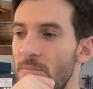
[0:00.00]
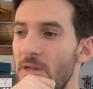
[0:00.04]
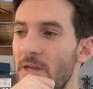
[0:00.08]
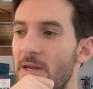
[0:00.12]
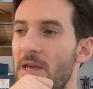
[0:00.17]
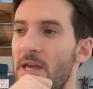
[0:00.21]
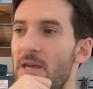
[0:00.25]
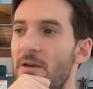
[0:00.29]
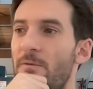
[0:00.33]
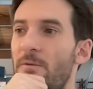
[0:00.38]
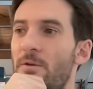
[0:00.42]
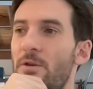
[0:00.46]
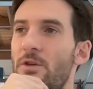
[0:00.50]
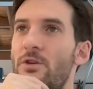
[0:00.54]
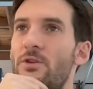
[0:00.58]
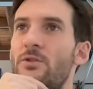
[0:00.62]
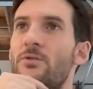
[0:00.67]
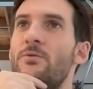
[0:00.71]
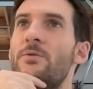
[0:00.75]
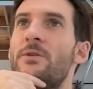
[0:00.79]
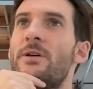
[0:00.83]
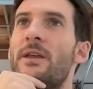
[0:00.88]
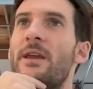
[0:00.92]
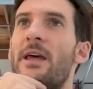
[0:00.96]
if
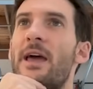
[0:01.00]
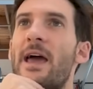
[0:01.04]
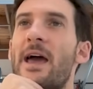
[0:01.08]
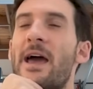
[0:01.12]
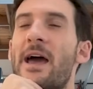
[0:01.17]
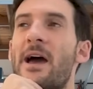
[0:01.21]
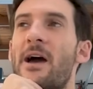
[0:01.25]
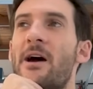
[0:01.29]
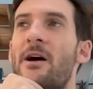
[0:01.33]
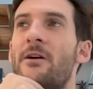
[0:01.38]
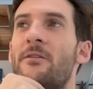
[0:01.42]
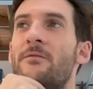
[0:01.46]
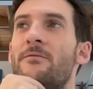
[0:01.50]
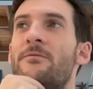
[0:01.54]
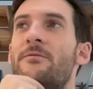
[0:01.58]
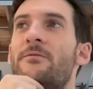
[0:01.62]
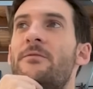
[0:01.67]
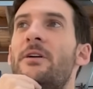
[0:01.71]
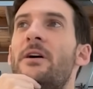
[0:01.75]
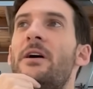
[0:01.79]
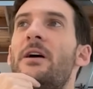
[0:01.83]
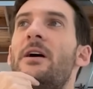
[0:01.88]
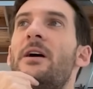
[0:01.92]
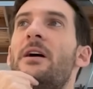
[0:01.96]
you can have,
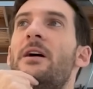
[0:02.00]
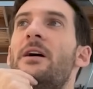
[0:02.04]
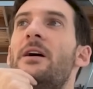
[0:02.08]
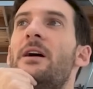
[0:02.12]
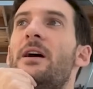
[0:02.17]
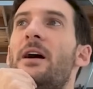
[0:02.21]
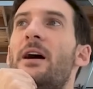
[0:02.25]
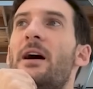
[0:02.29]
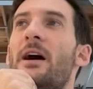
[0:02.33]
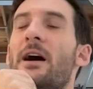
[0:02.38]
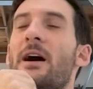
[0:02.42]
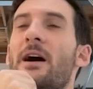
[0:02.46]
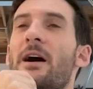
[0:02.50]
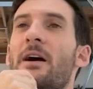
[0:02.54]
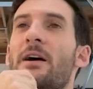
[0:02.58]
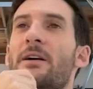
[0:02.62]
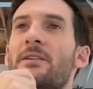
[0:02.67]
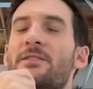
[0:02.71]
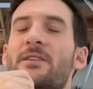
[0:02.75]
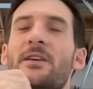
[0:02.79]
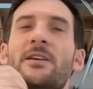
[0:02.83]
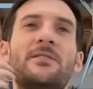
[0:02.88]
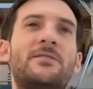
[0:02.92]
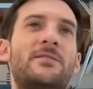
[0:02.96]

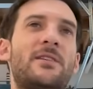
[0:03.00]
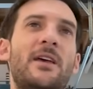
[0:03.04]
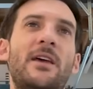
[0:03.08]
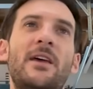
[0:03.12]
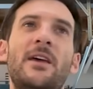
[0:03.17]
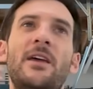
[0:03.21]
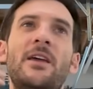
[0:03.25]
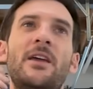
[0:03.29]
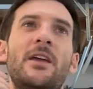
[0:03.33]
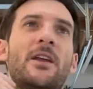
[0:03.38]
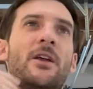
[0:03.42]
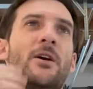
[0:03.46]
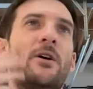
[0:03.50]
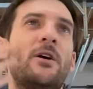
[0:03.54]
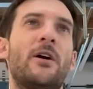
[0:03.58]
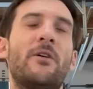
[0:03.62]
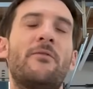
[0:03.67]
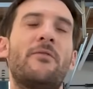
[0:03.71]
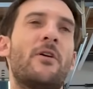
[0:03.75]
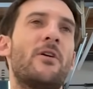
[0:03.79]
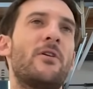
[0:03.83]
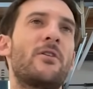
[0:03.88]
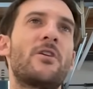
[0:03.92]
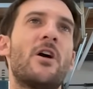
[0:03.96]
say,
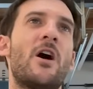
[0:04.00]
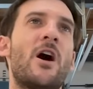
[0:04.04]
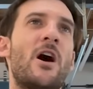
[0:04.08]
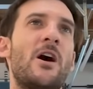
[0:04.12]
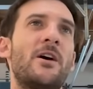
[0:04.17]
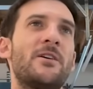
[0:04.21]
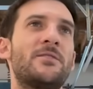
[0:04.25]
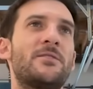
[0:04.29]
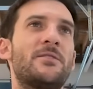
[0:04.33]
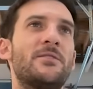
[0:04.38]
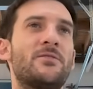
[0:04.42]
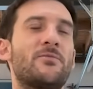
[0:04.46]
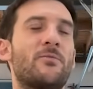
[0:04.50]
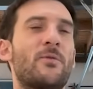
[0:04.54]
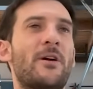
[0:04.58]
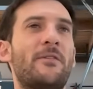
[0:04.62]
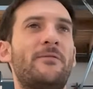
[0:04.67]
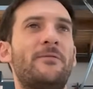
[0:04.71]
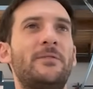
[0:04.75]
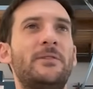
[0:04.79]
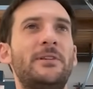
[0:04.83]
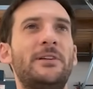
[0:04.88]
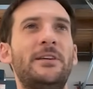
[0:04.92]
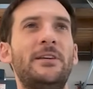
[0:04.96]
if our cost is
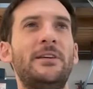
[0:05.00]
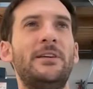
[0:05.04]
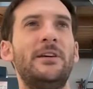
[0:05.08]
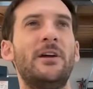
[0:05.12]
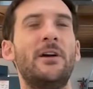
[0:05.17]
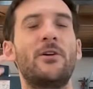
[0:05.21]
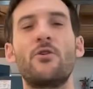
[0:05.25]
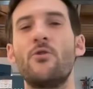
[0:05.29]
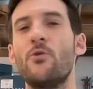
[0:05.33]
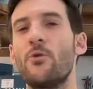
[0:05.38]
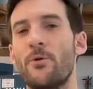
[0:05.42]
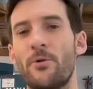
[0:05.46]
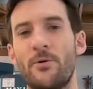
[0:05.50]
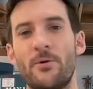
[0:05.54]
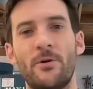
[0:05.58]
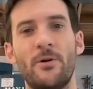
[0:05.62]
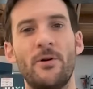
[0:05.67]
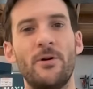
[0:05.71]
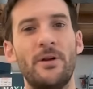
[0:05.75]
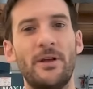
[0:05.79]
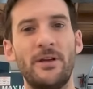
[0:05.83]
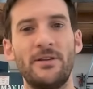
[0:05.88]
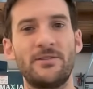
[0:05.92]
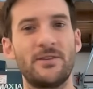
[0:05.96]
roughly a
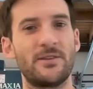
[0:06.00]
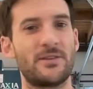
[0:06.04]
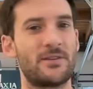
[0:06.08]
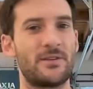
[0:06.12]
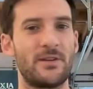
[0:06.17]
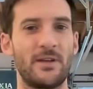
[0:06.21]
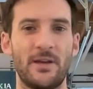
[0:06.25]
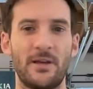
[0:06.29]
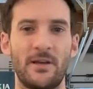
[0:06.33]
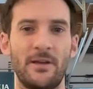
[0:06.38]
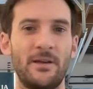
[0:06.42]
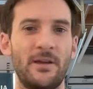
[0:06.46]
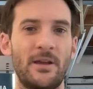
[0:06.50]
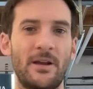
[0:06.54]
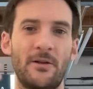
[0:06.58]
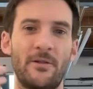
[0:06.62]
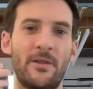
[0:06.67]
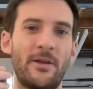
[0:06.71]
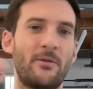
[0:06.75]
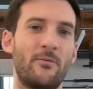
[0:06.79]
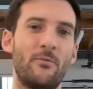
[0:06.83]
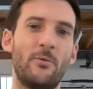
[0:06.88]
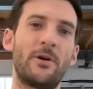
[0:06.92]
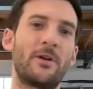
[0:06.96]
quarter existing,
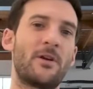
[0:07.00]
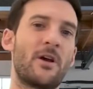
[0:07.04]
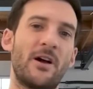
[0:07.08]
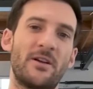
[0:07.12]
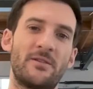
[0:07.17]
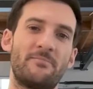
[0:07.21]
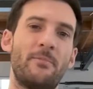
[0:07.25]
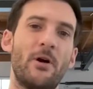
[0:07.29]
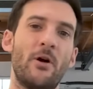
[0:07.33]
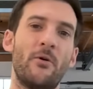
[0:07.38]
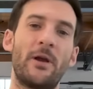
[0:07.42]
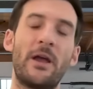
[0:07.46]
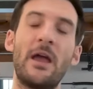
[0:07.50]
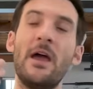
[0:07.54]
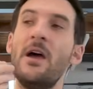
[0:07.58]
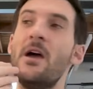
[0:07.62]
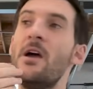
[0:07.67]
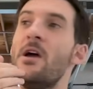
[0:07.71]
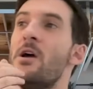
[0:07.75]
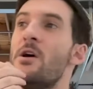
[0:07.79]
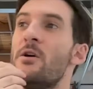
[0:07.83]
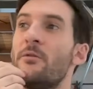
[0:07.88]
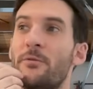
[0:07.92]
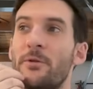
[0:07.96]
like what it costs Boeing,
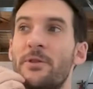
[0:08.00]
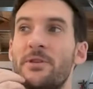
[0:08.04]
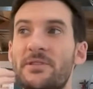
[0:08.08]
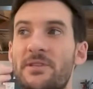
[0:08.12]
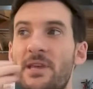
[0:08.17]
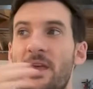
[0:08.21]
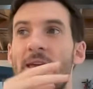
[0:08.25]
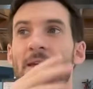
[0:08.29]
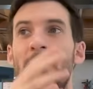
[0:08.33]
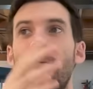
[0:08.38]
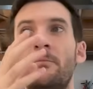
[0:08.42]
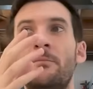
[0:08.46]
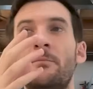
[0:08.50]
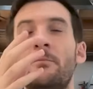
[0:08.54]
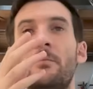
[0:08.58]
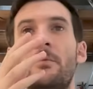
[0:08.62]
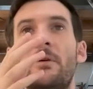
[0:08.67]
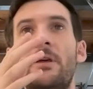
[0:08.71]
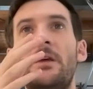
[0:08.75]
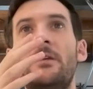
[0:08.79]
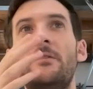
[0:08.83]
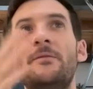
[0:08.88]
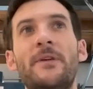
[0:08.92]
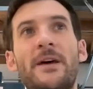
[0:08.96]
for the same
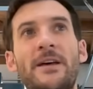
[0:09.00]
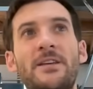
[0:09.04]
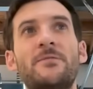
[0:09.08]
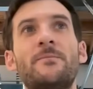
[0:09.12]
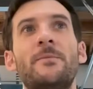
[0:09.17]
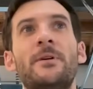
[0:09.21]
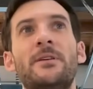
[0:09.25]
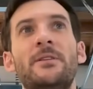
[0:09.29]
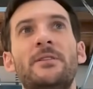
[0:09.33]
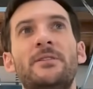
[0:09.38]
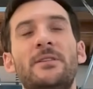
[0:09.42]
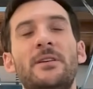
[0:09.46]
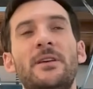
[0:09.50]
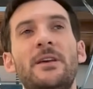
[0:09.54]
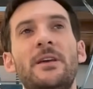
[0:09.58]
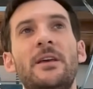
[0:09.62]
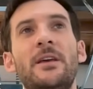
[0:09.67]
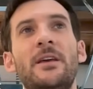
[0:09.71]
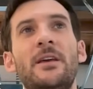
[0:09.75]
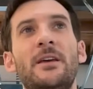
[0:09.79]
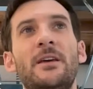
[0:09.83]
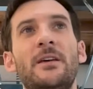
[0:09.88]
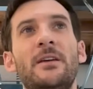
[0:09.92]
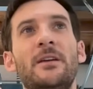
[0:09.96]
investment
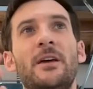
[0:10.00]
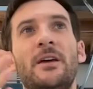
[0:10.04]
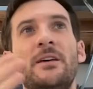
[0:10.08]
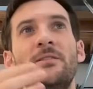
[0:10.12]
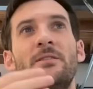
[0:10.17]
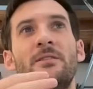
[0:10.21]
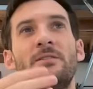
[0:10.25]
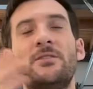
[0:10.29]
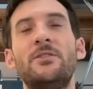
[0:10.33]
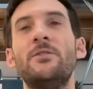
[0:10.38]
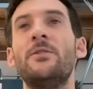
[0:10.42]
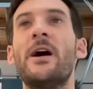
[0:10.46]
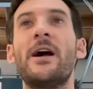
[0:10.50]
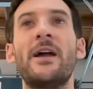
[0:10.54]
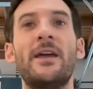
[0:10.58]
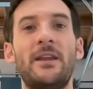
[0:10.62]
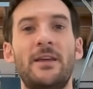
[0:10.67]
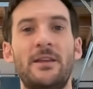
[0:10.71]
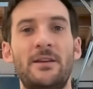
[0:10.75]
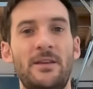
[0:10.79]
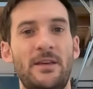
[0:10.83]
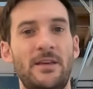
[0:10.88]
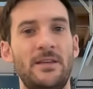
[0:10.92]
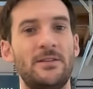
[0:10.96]
as
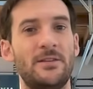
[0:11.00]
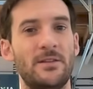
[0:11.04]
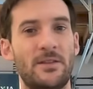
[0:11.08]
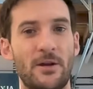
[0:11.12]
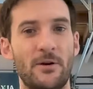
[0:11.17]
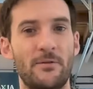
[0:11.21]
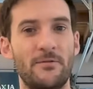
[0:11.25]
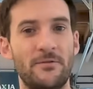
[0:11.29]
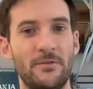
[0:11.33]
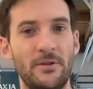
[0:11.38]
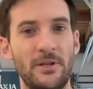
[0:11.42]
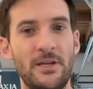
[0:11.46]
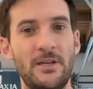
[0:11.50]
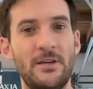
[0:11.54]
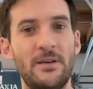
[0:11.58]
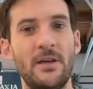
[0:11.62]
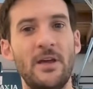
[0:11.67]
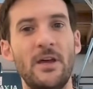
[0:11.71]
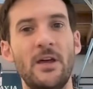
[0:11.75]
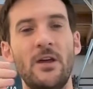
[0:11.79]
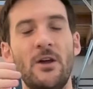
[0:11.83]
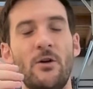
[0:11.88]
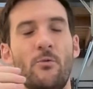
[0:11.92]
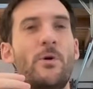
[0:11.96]
United into their fleet,
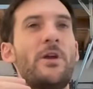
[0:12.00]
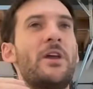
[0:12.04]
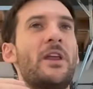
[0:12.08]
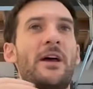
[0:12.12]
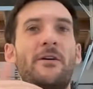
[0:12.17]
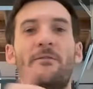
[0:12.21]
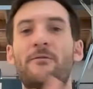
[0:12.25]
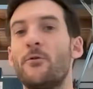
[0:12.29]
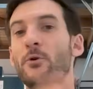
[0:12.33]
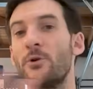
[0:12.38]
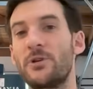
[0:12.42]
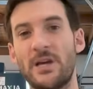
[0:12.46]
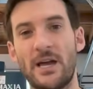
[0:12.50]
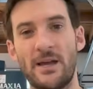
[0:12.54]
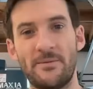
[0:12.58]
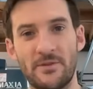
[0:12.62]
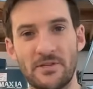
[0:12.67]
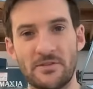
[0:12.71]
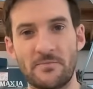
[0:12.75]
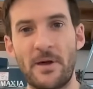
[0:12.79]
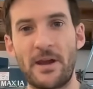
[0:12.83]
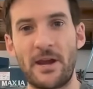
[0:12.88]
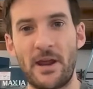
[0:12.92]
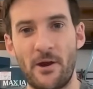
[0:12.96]
we could have 4 times
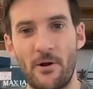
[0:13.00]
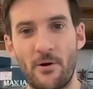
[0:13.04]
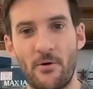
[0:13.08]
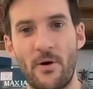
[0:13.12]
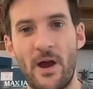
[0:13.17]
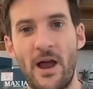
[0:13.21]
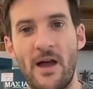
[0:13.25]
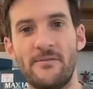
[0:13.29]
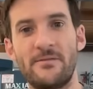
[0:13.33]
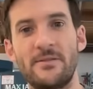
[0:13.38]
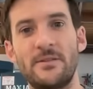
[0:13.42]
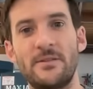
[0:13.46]
as many aircraft.